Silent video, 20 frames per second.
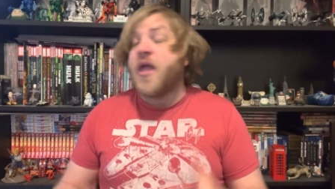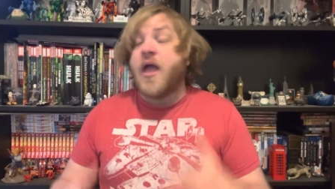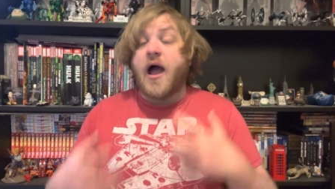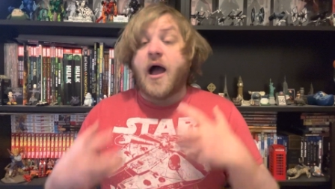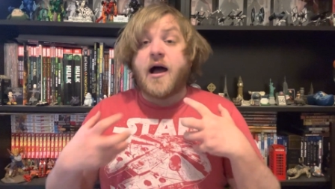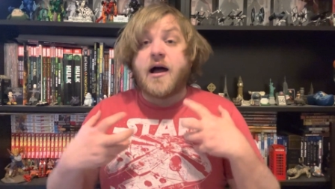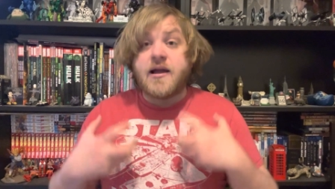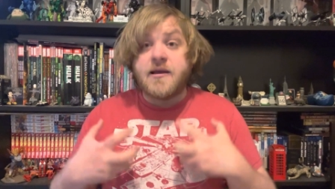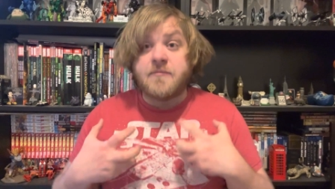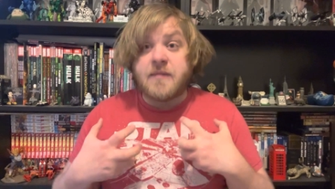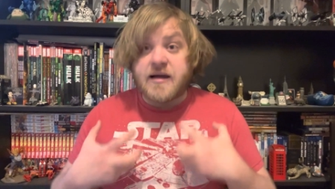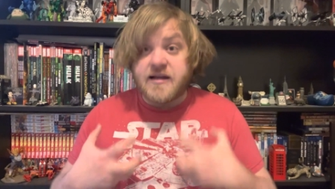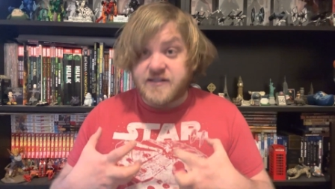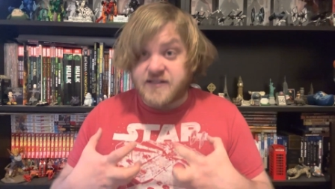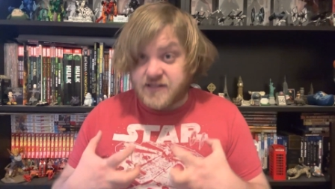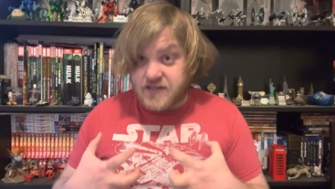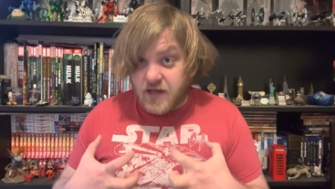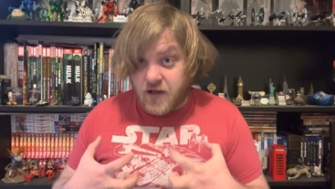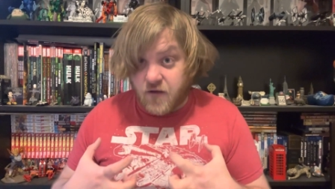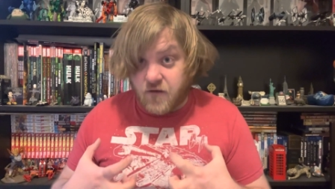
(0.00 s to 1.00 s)
I
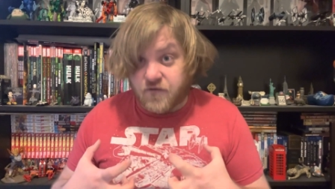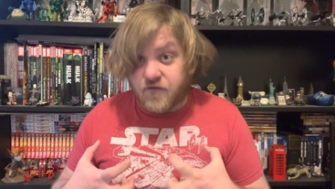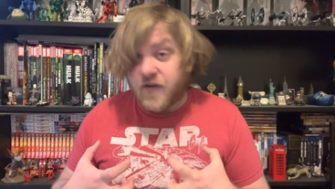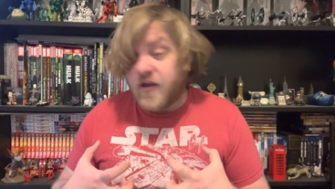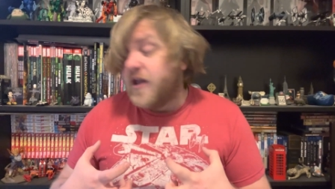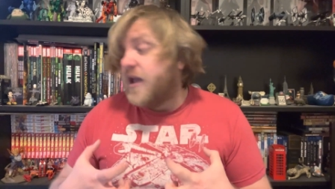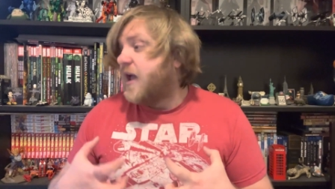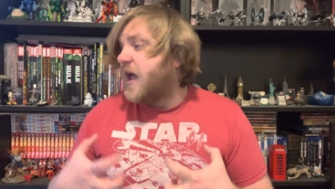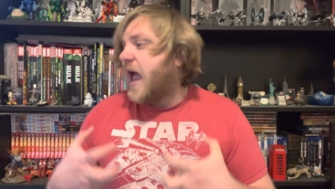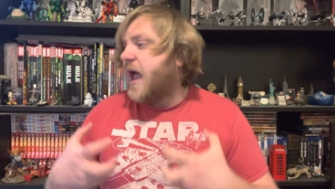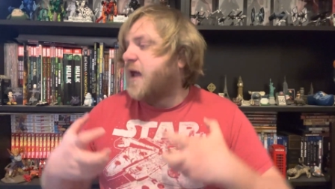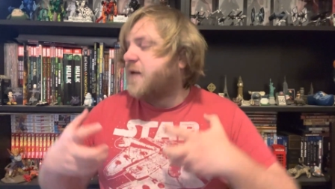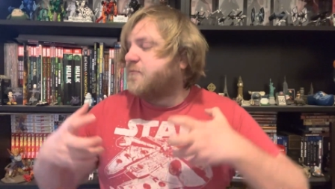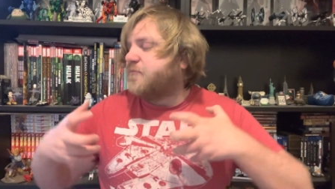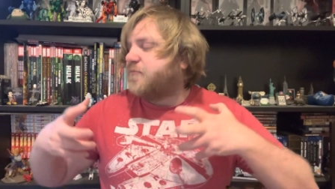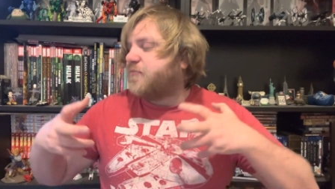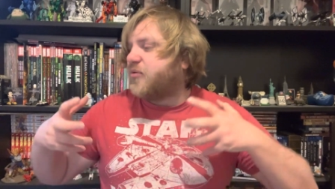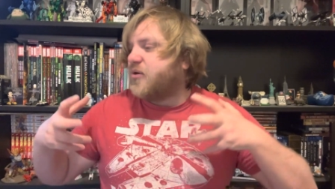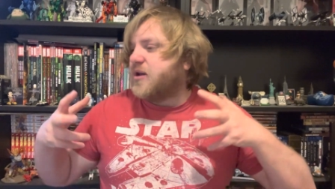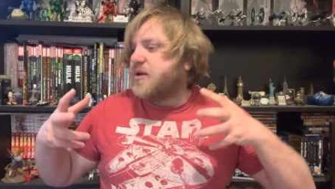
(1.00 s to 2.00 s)
myself
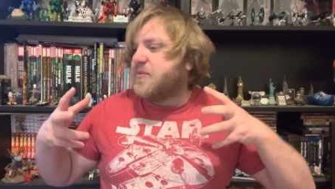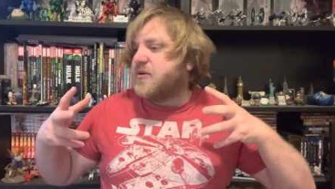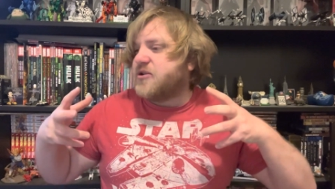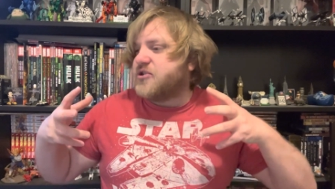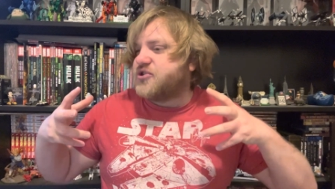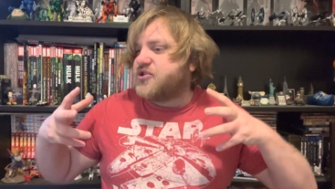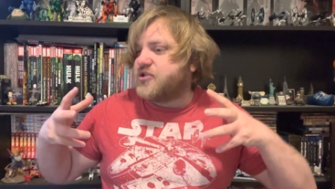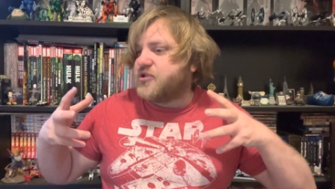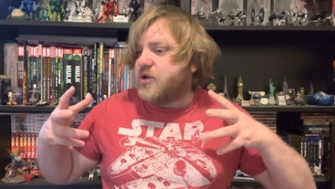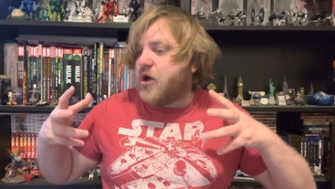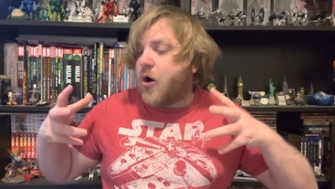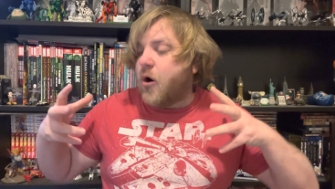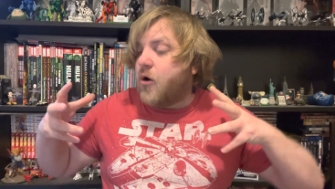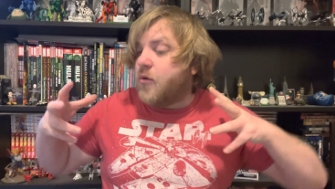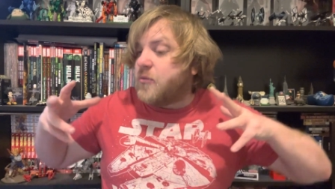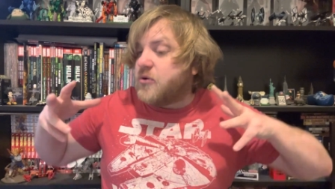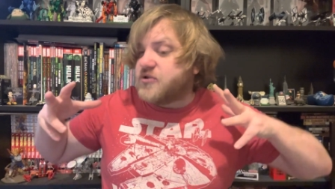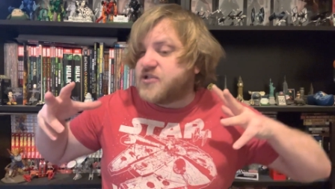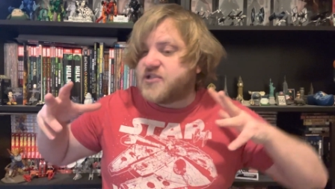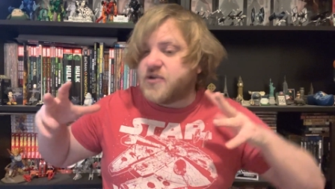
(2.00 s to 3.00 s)
had pretty much
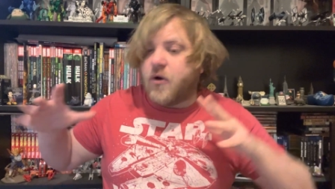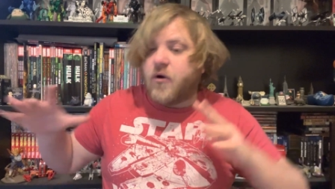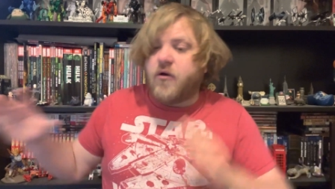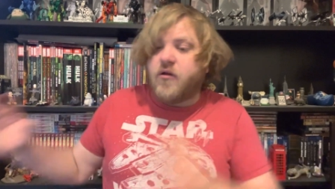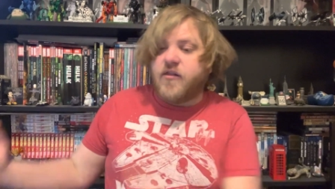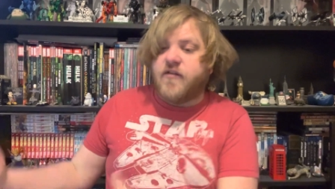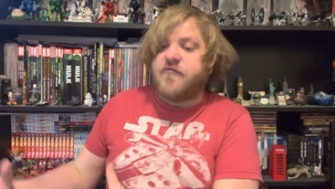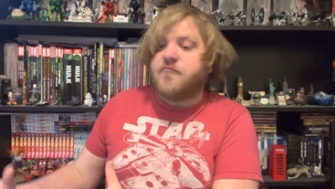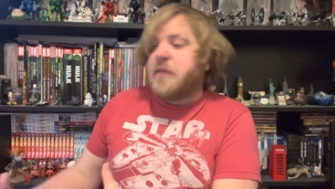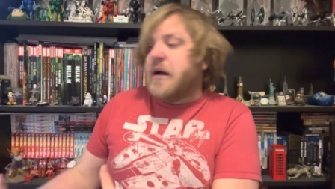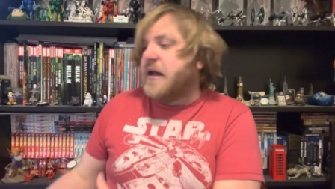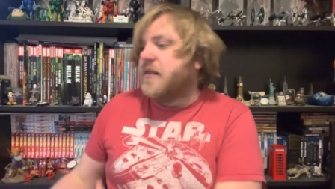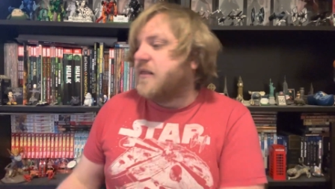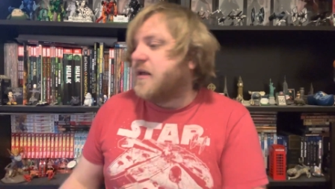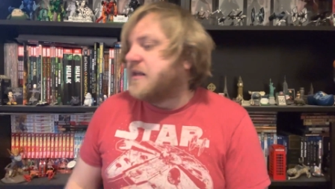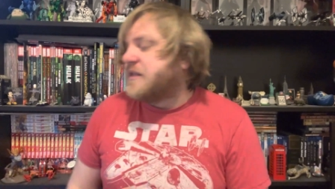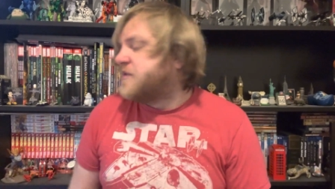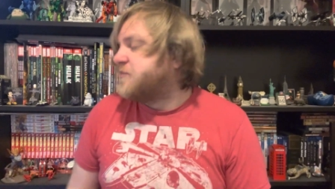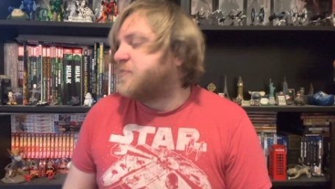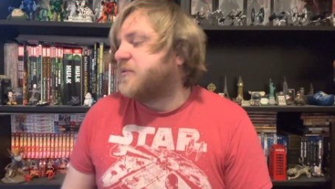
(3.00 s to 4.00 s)
almost all of my
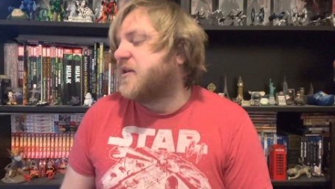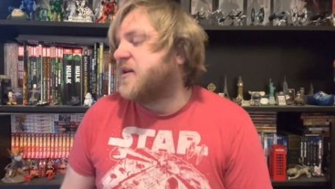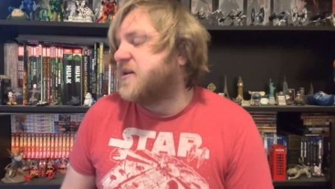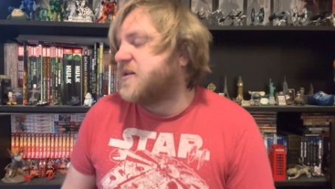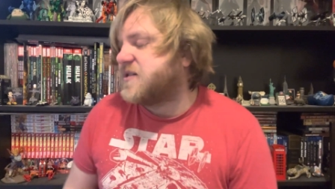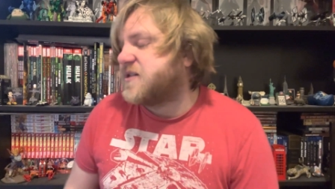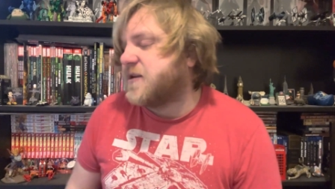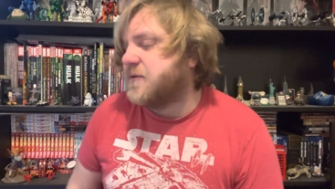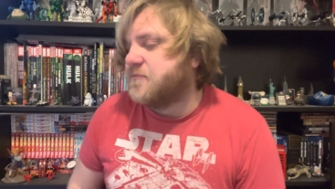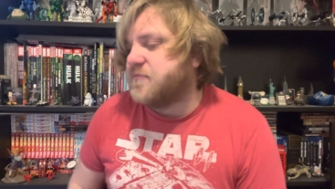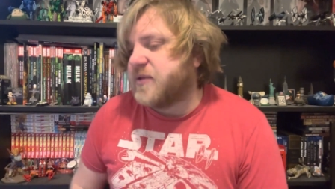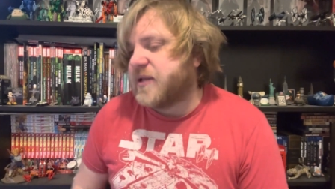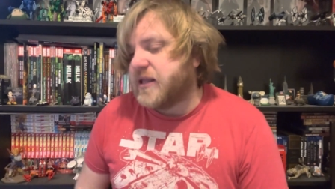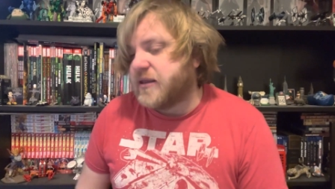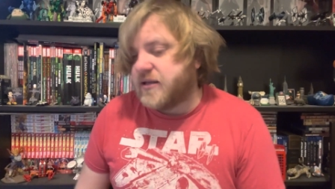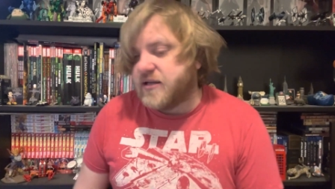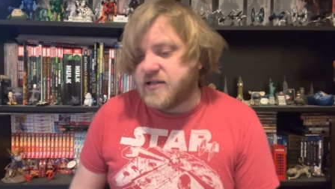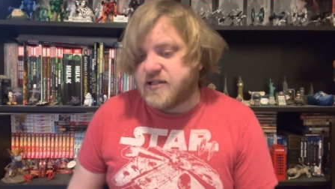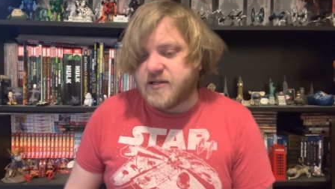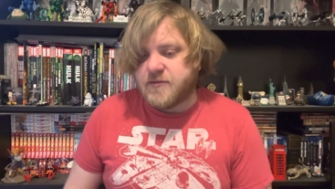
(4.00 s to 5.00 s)
Let's Plays
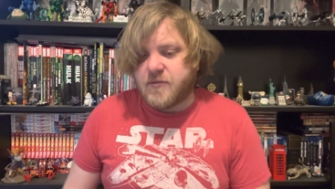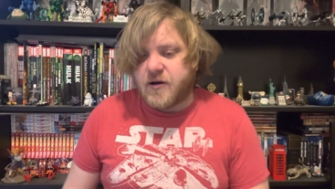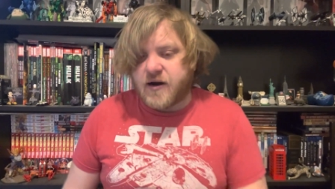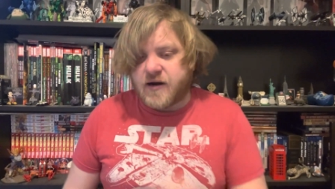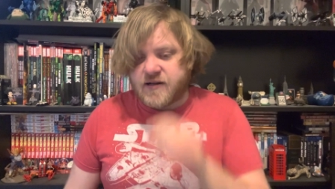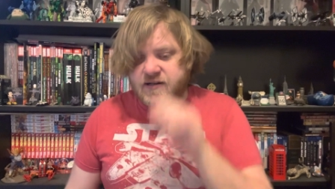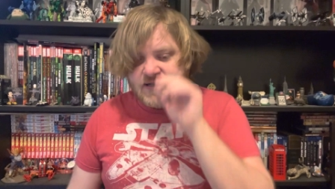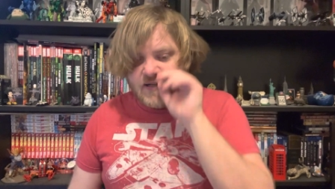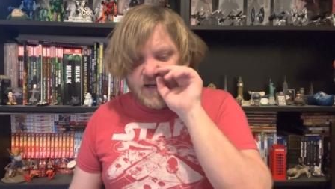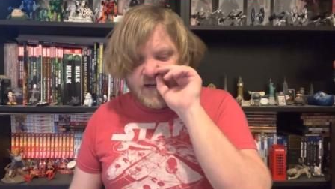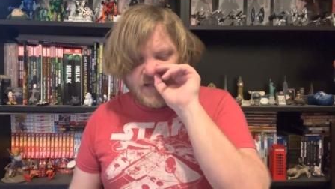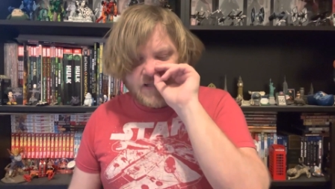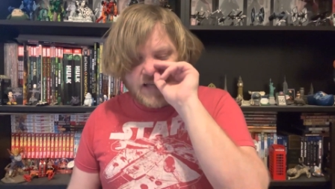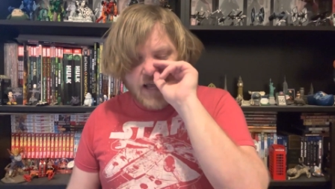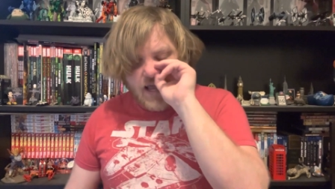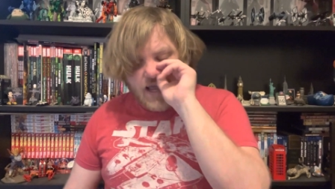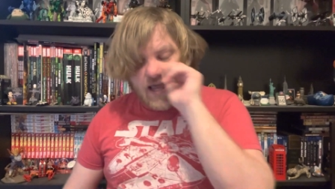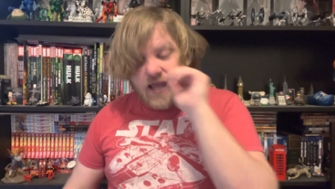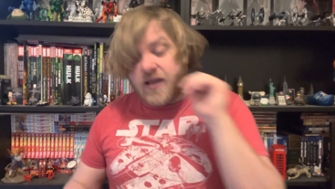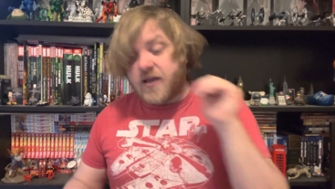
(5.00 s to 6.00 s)
completely demonetized,
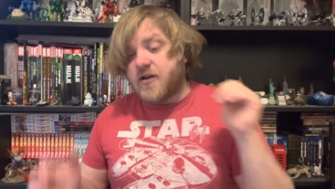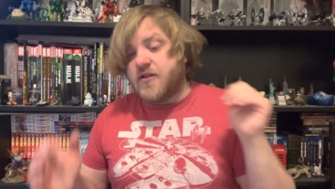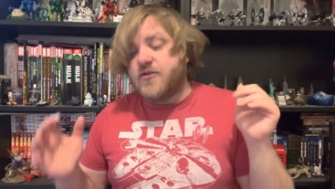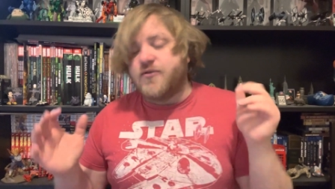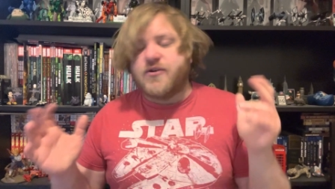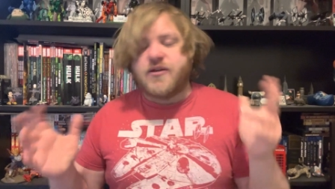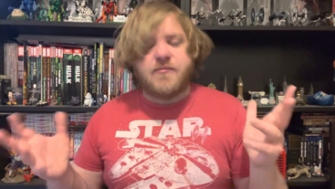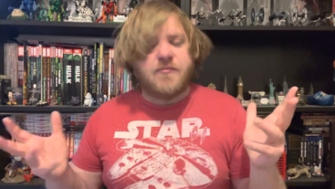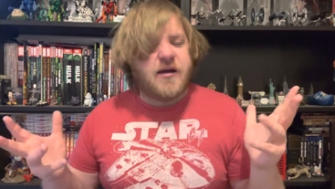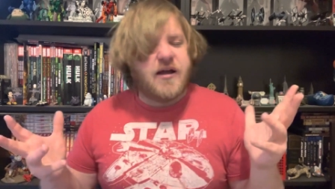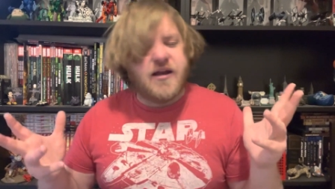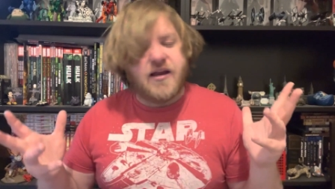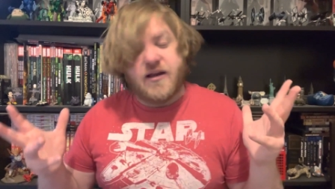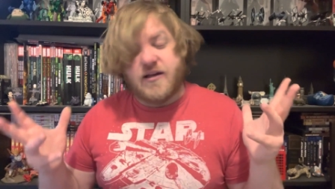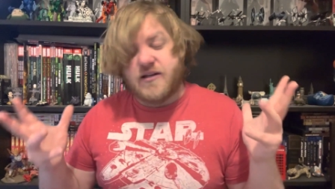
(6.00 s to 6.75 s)
including my